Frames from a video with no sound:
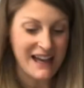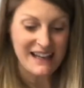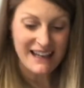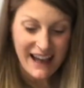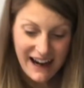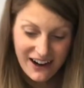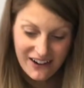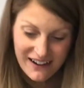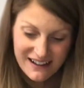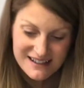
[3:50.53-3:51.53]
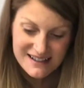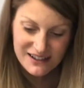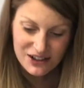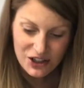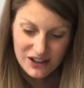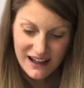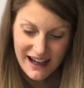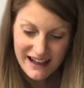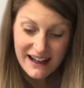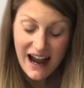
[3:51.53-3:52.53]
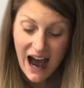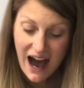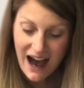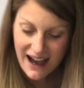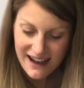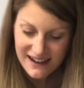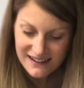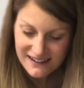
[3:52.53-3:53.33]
Carrots look like an eye,